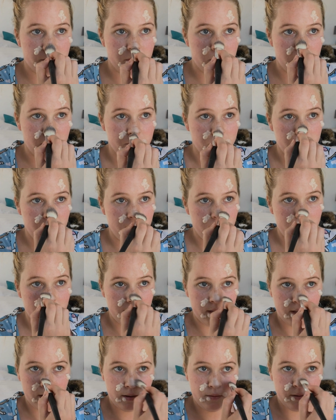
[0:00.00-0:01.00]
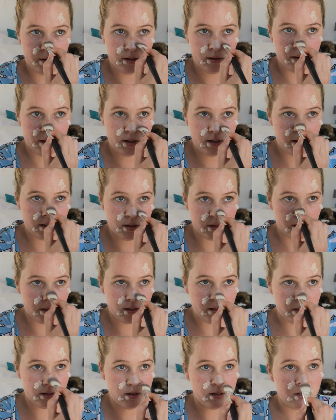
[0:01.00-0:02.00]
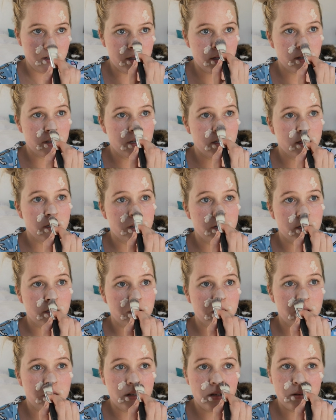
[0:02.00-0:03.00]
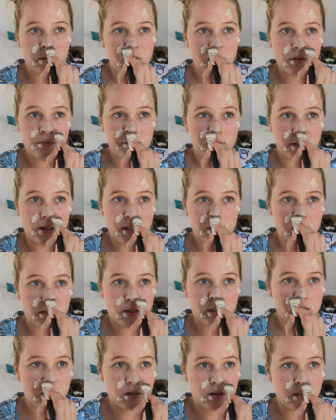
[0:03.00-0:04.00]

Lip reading: applying that foundation to your face.